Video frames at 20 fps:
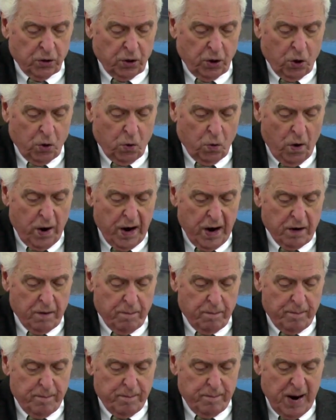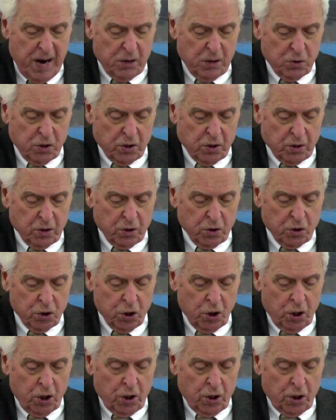the great mountains.